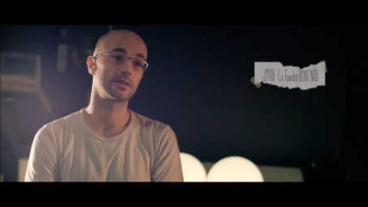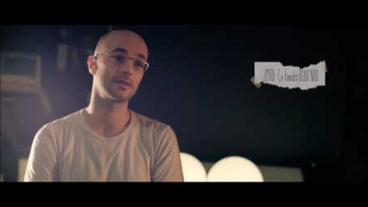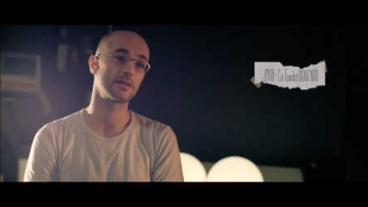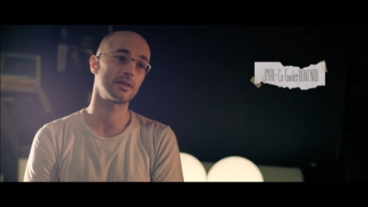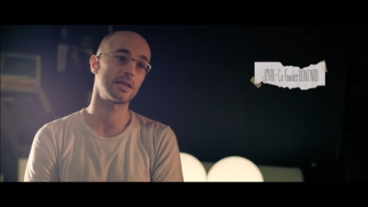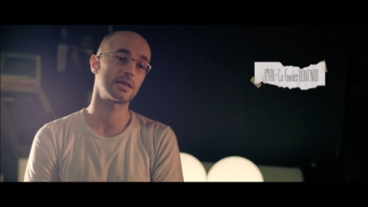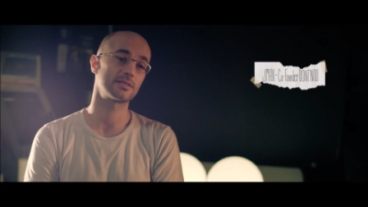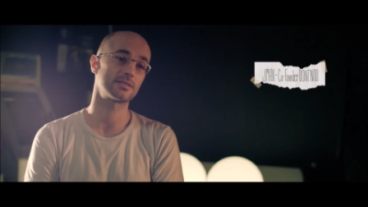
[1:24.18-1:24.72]
uh,
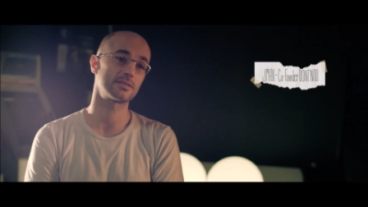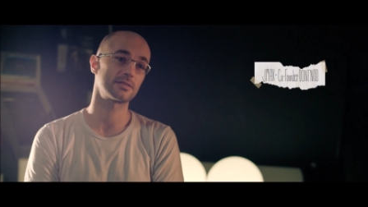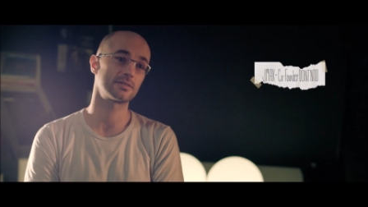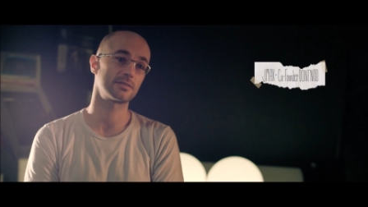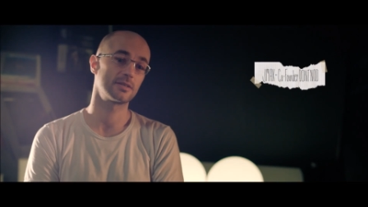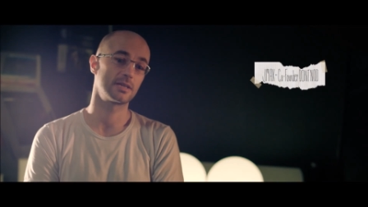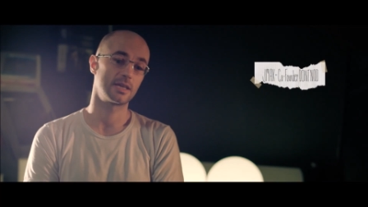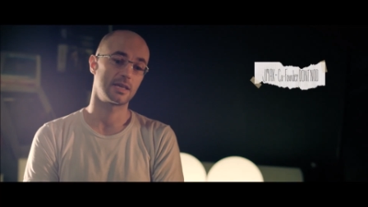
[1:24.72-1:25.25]
last
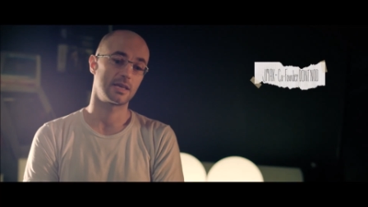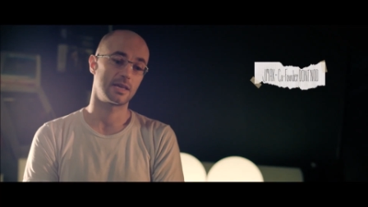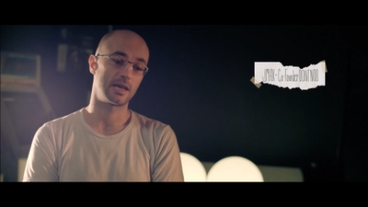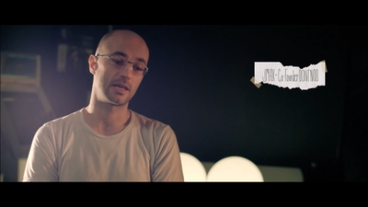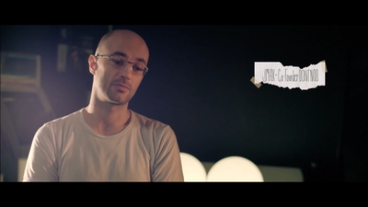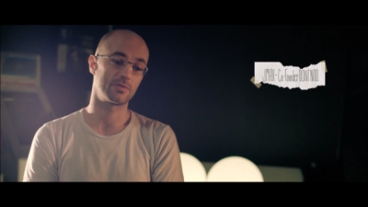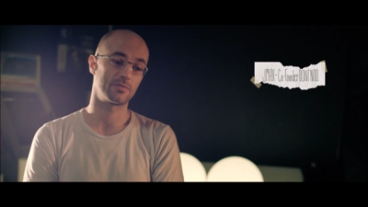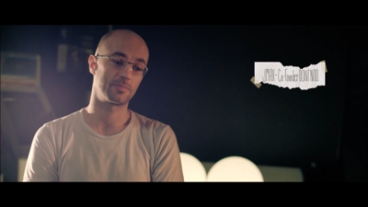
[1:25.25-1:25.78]
year,
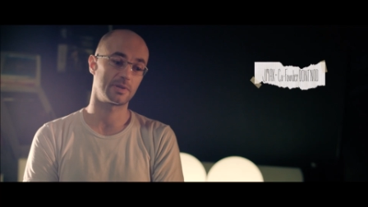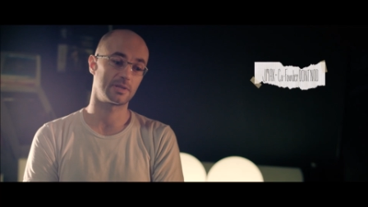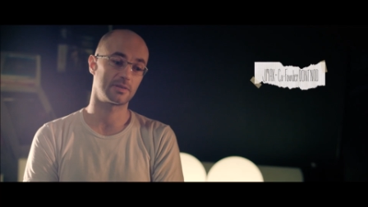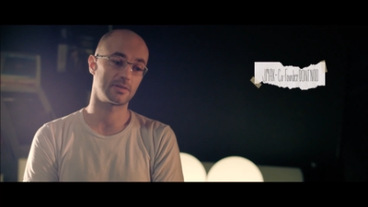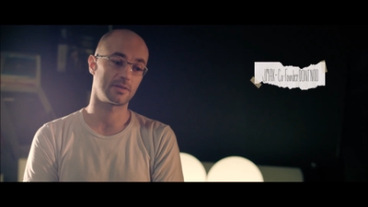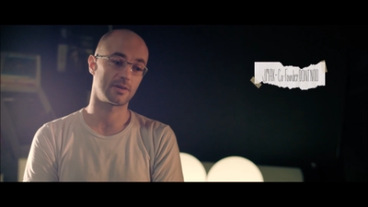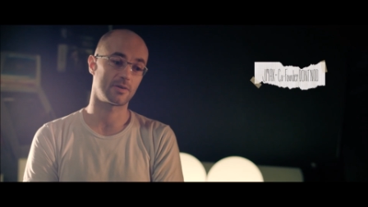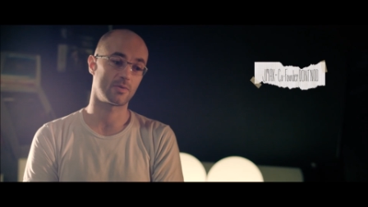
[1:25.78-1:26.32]
and we've
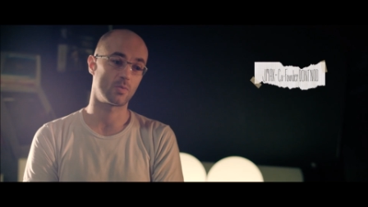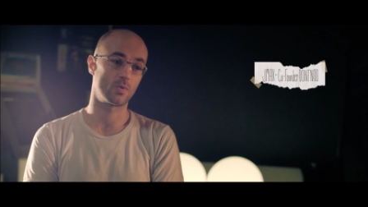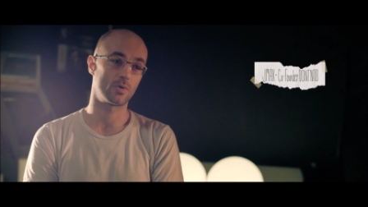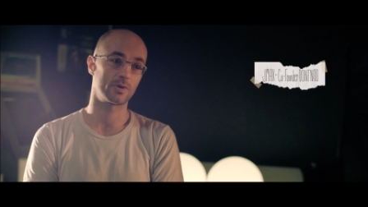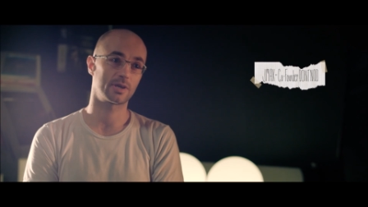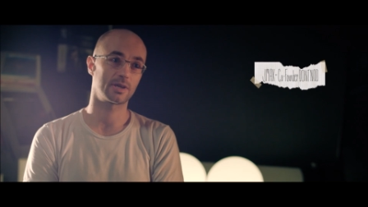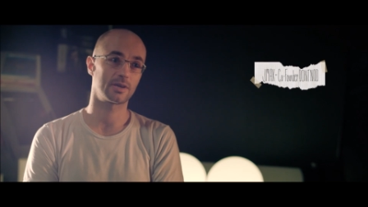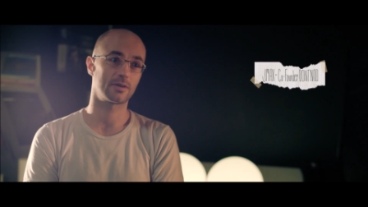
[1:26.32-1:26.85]
been uh,
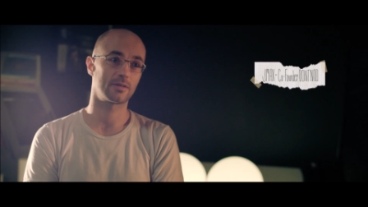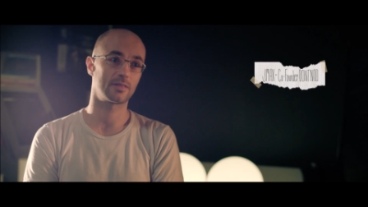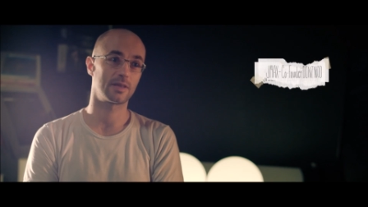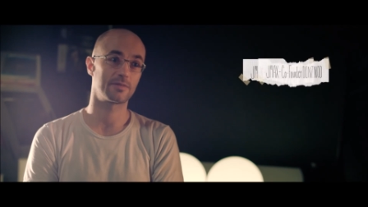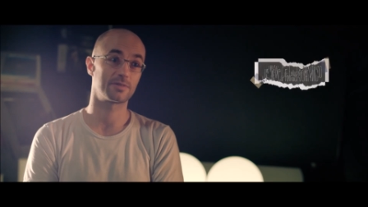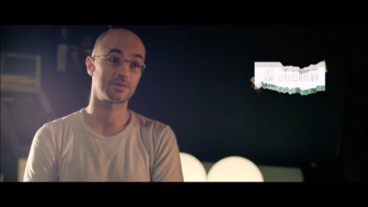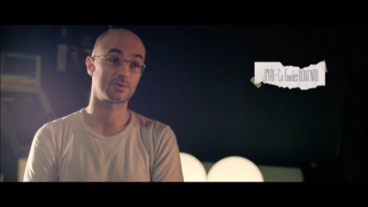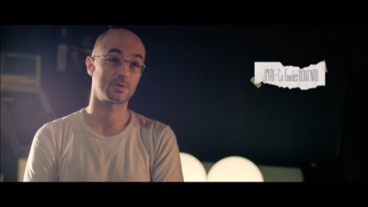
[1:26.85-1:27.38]
working on
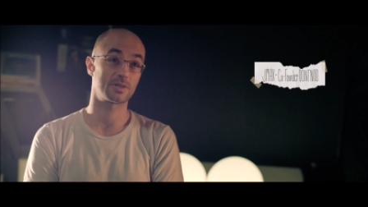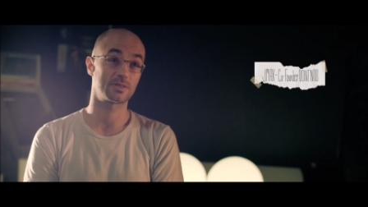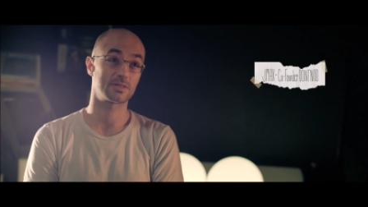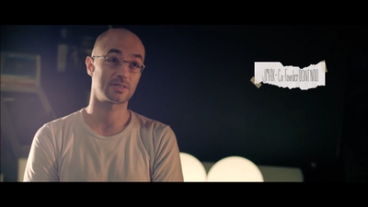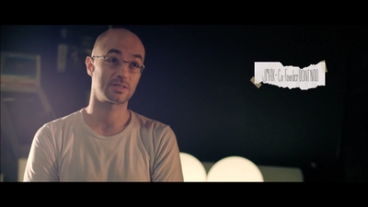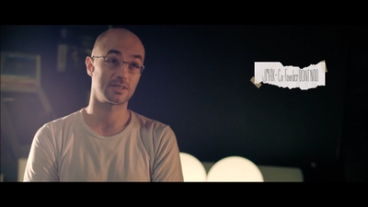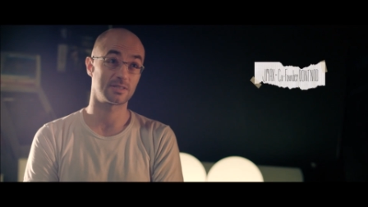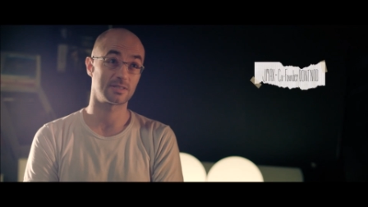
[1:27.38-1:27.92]
Life is Strange
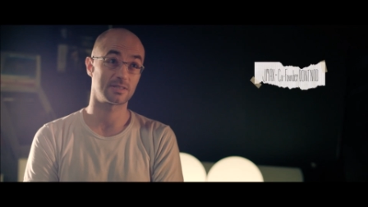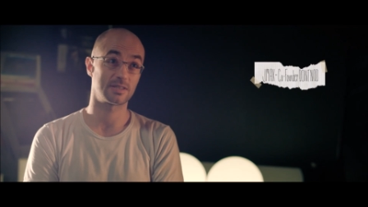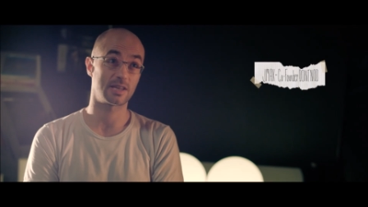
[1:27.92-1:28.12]
since